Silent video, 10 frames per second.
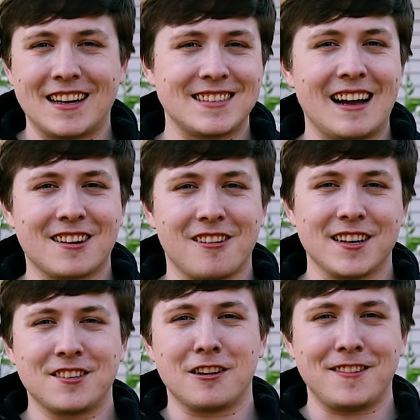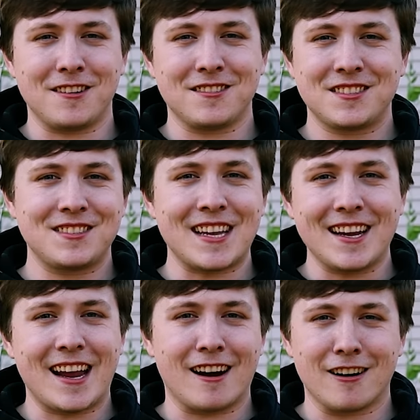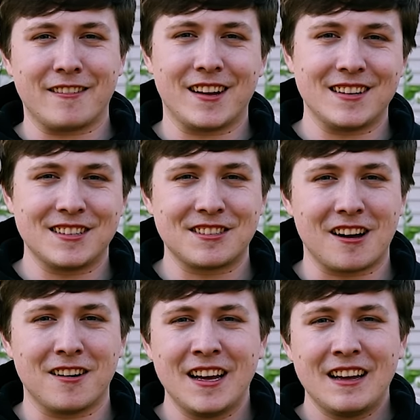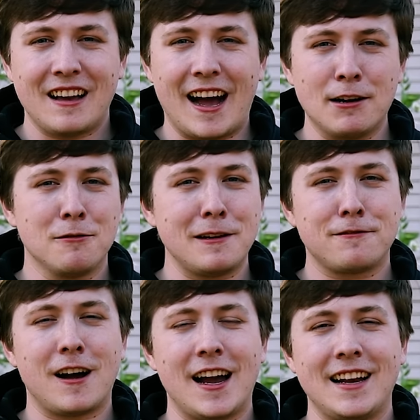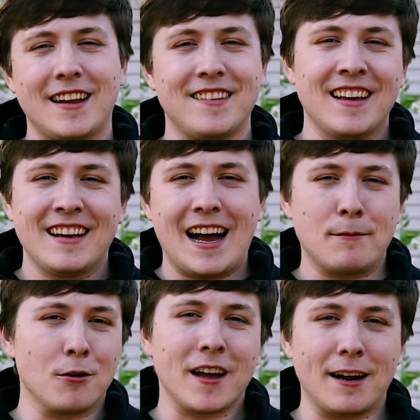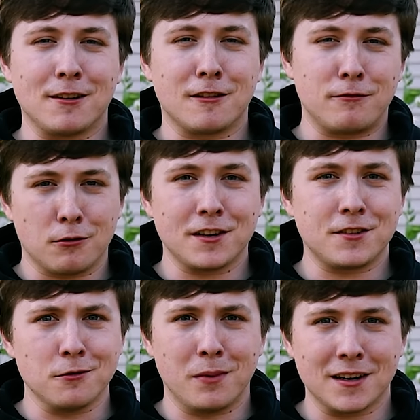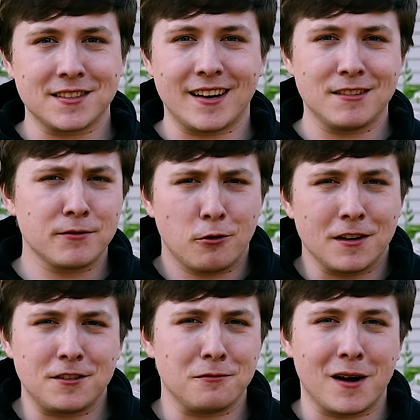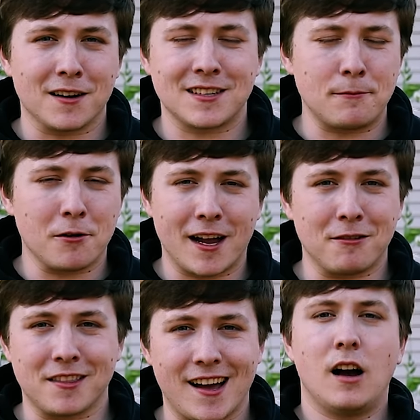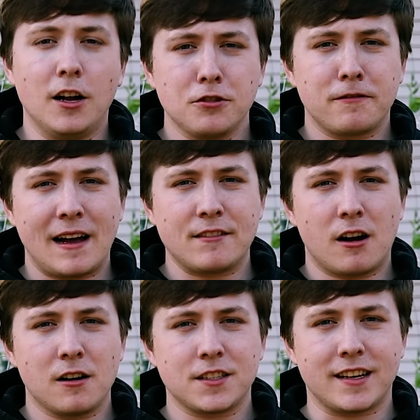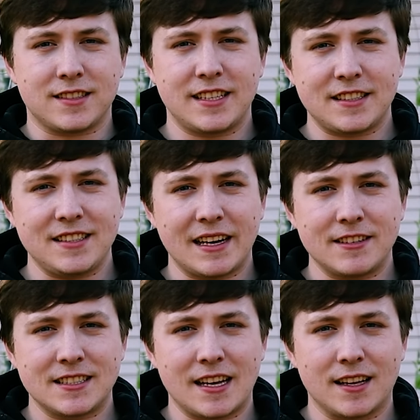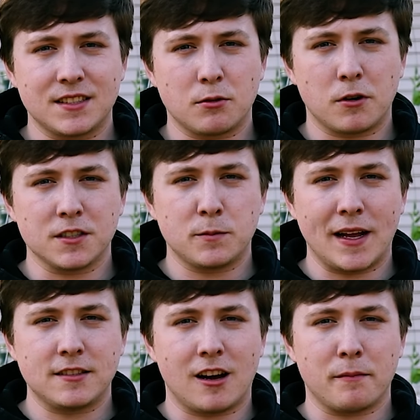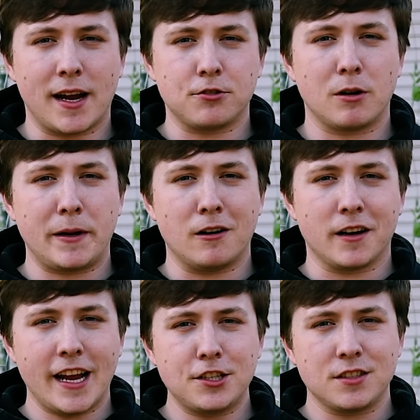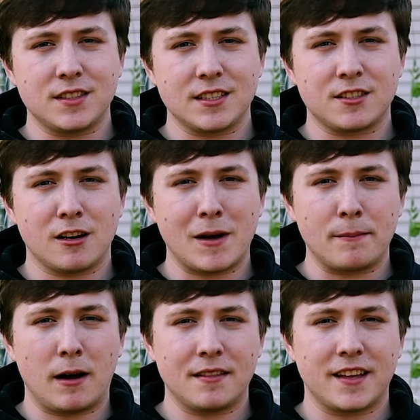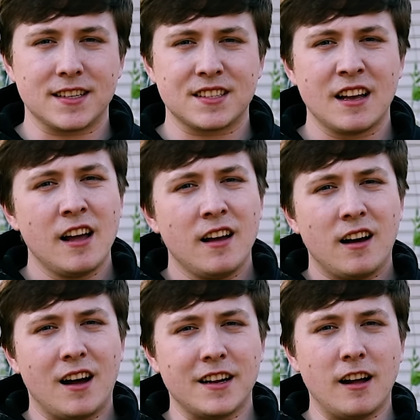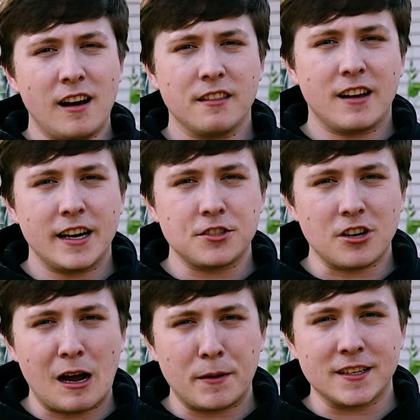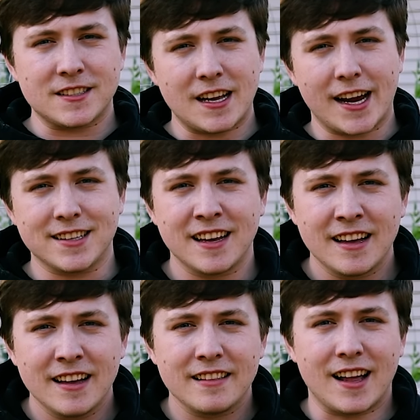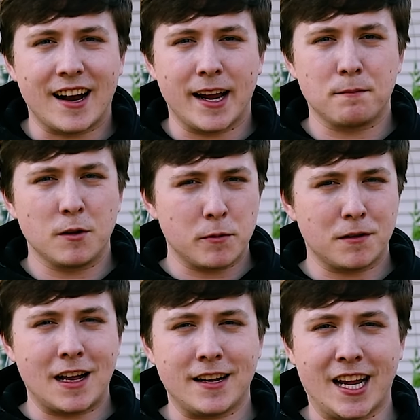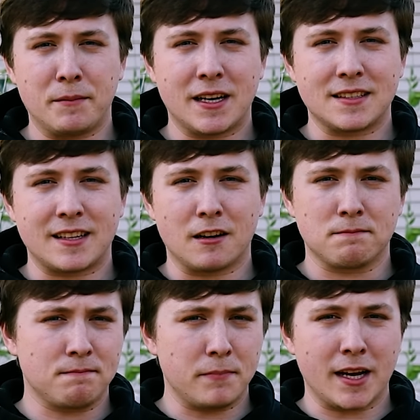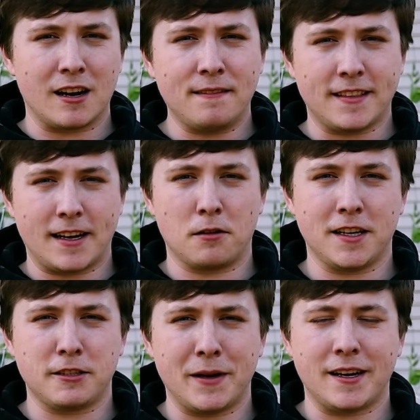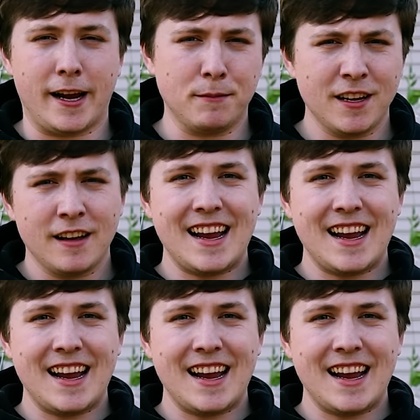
It's not going to if you take care of it. And so I will be fine, and I'm okay with the 42 bucks that it was 42 bucks. I'm okay with that. $105.67 was spent on my drip irrigation system. I bought this on an online shopping site that I will not name because they're big enough that they don't need to be named.